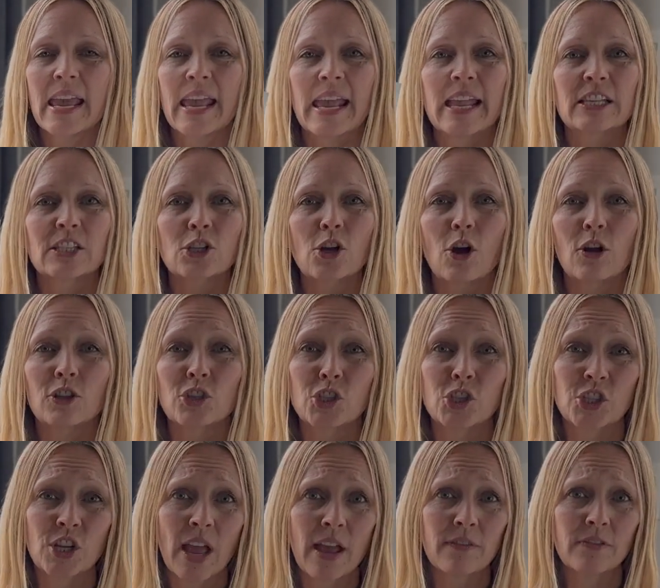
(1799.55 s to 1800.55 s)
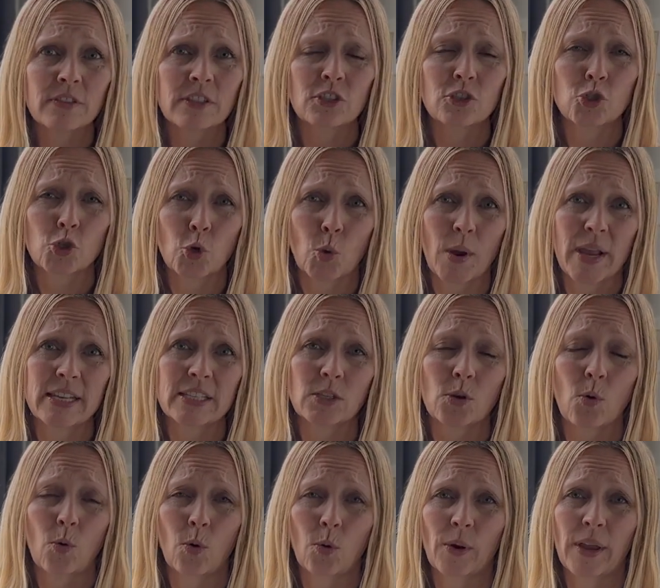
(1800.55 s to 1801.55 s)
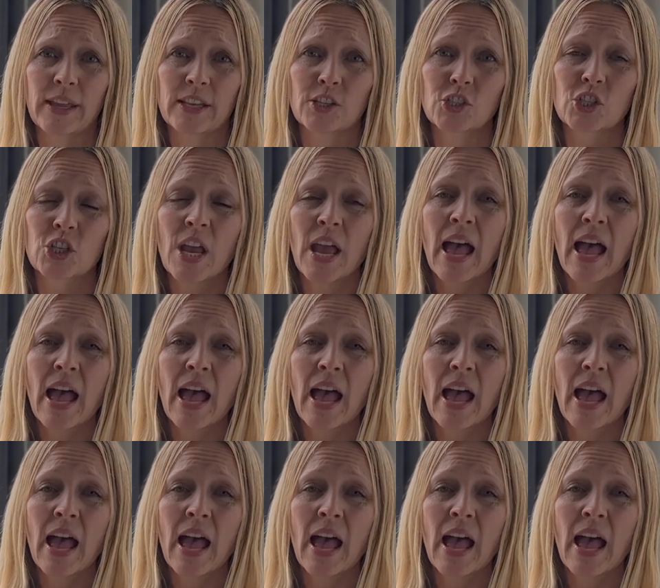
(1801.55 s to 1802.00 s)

It's called Chef's Choice Orange.